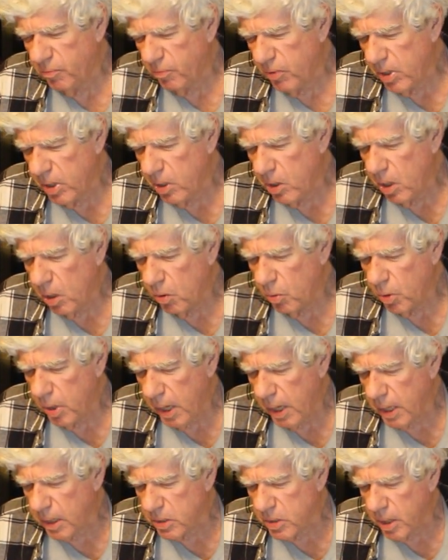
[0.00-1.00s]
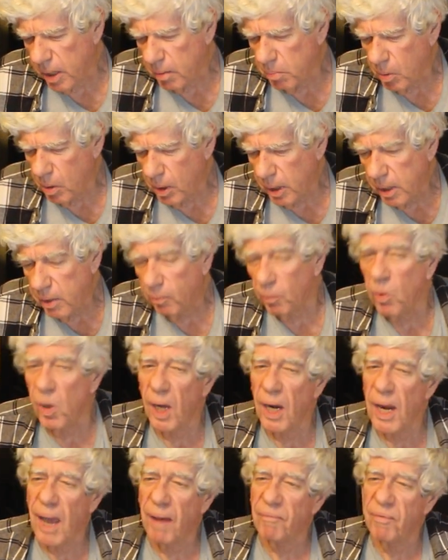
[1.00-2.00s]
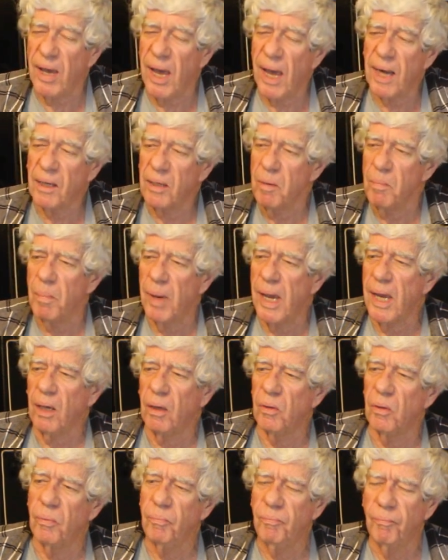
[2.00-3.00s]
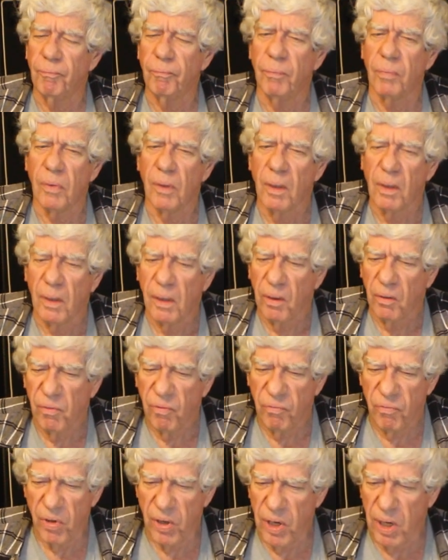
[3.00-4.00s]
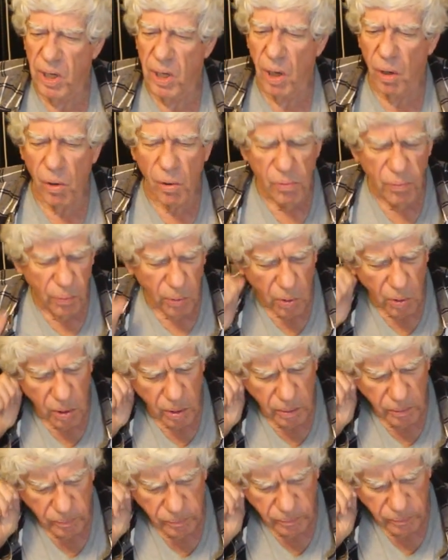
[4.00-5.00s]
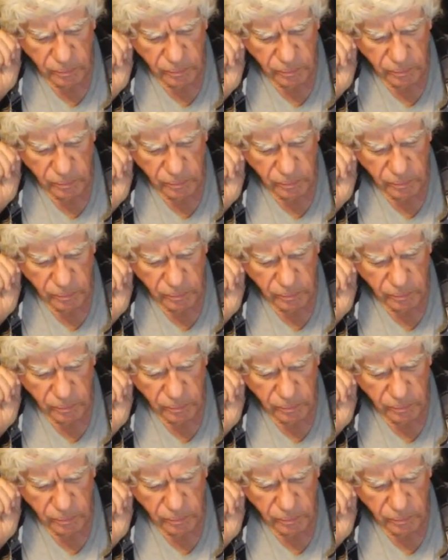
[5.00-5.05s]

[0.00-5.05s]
video next, I believe. Well, I've got to make a video for